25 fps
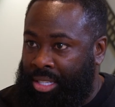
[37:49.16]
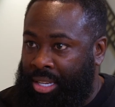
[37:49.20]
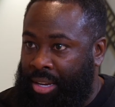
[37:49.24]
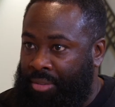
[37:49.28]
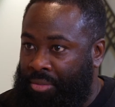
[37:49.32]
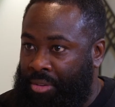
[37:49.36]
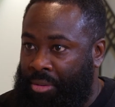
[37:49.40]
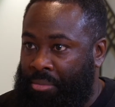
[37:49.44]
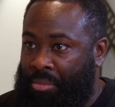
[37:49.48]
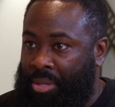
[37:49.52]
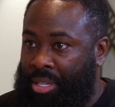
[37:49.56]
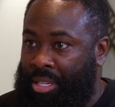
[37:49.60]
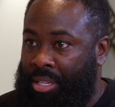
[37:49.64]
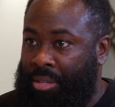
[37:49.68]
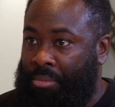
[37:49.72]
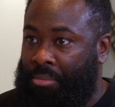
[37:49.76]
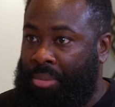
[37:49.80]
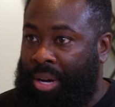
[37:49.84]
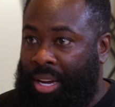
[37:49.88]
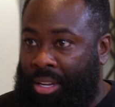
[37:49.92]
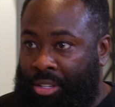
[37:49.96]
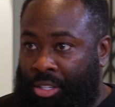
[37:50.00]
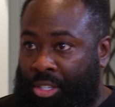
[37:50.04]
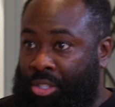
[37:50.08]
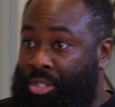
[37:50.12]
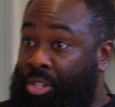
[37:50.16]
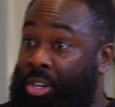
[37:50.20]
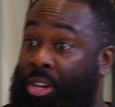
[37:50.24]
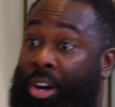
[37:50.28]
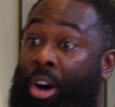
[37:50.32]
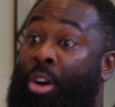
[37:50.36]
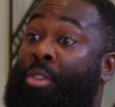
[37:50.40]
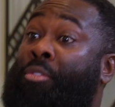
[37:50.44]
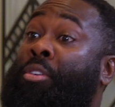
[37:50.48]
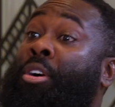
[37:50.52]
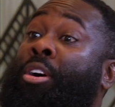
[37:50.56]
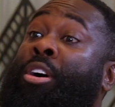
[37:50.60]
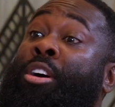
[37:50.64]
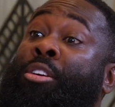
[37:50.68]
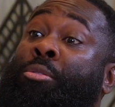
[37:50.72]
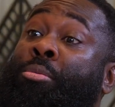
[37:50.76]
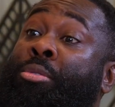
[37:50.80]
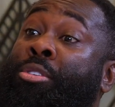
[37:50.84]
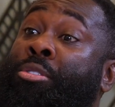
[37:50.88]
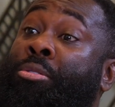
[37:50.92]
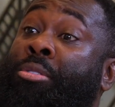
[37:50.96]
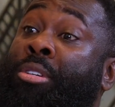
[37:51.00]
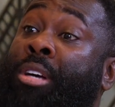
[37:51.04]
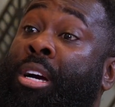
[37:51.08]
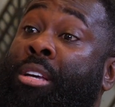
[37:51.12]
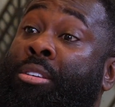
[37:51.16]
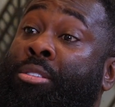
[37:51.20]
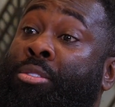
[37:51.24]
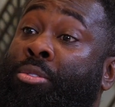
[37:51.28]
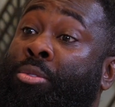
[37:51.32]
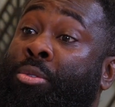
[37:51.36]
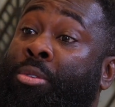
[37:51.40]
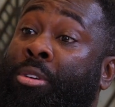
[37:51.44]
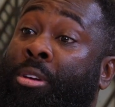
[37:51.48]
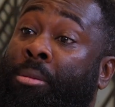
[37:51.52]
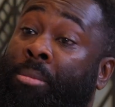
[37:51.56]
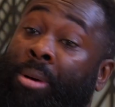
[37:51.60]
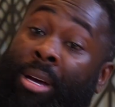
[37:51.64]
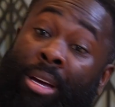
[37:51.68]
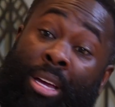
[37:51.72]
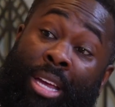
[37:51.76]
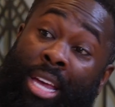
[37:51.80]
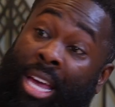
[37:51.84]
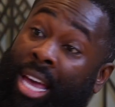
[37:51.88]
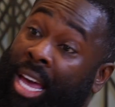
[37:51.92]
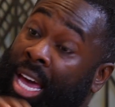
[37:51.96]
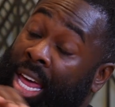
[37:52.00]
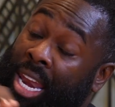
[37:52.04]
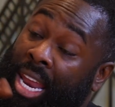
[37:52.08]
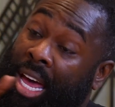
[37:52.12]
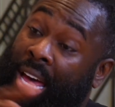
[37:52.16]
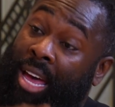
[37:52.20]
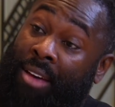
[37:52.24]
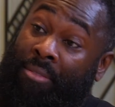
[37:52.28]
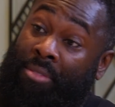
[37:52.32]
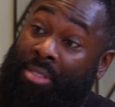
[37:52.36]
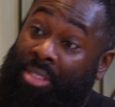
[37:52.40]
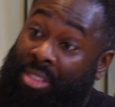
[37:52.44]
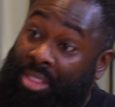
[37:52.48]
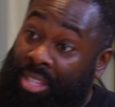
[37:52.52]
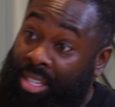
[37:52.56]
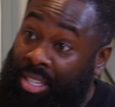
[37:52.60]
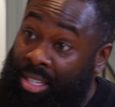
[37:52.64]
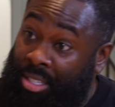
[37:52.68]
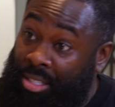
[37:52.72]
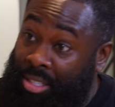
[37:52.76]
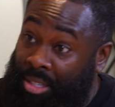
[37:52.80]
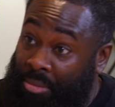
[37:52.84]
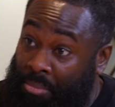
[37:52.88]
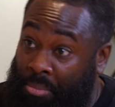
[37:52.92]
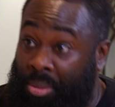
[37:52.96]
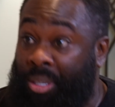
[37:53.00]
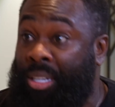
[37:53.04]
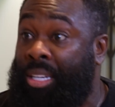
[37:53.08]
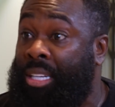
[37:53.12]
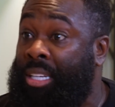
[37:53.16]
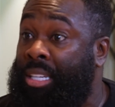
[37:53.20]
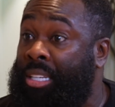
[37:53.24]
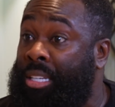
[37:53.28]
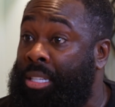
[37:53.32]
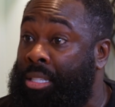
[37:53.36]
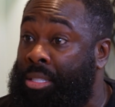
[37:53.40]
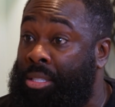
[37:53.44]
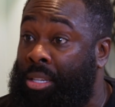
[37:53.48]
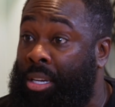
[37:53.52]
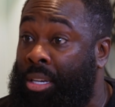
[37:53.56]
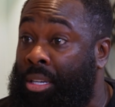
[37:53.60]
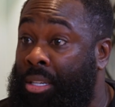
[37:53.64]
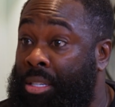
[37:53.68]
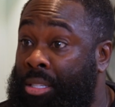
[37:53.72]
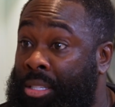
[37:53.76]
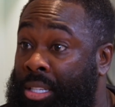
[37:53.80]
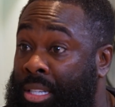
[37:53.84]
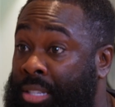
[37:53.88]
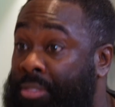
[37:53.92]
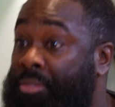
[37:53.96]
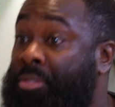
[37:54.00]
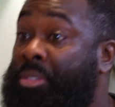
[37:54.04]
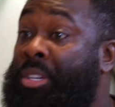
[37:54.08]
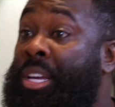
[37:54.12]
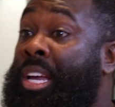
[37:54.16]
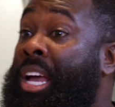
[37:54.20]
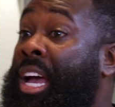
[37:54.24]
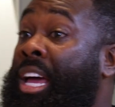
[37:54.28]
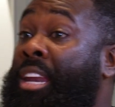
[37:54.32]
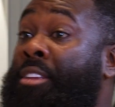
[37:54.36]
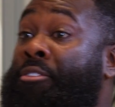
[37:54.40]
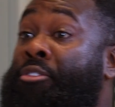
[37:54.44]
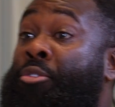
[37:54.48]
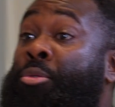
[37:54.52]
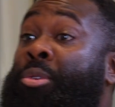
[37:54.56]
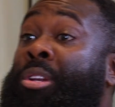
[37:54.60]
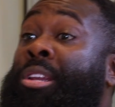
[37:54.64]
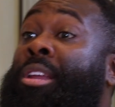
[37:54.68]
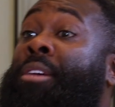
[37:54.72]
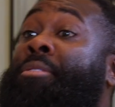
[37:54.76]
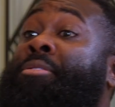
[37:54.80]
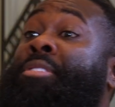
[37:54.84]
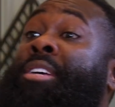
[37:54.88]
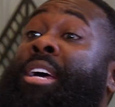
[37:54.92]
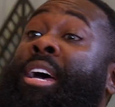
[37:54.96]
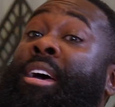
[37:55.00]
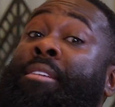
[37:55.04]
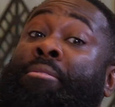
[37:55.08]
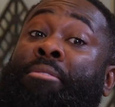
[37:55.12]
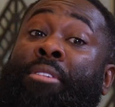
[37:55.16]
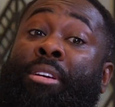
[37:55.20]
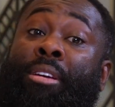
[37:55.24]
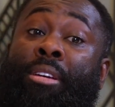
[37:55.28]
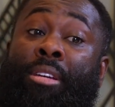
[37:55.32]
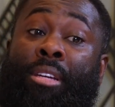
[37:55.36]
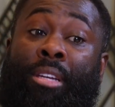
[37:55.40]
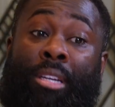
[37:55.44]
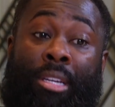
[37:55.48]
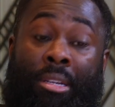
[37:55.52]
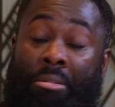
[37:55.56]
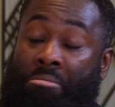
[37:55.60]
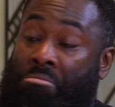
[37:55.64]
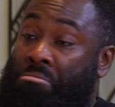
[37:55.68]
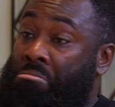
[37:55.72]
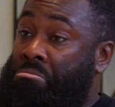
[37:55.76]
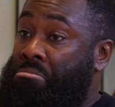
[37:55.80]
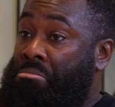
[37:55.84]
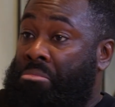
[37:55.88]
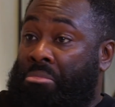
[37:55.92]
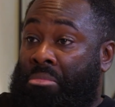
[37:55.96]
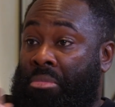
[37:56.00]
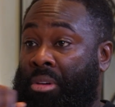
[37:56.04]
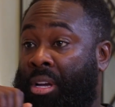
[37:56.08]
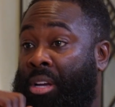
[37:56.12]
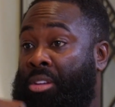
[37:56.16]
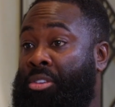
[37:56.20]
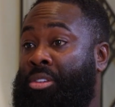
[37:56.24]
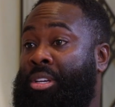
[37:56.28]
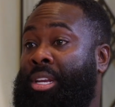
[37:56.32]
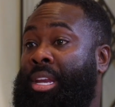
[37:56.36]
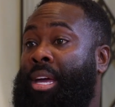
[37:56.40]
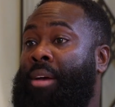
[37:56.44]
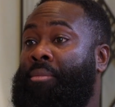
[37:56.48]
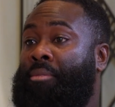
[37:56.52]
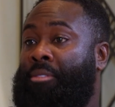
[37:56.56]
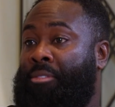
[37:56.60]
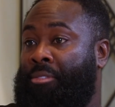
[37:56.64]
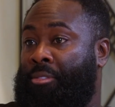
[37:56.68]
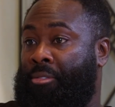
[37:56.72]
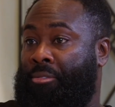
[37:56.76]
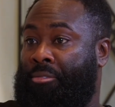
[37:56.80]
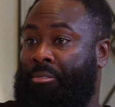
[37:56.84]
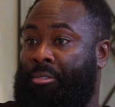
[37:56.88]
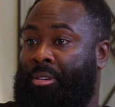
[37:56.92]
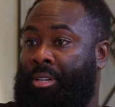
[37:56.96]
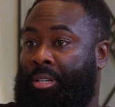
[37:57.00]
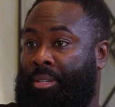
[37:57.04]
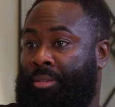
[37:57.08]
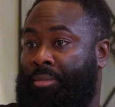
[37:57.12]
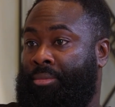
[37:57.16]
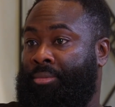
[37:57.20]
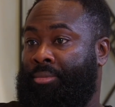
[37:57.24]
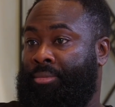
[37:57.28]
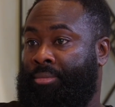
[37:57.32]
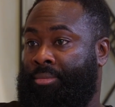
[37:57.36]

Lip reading: guys are having a meeting, but I just overheard what you guys are talking about. And I have a theatre in Piccadilly Circus, and if you'd love to have it, you can have it for free.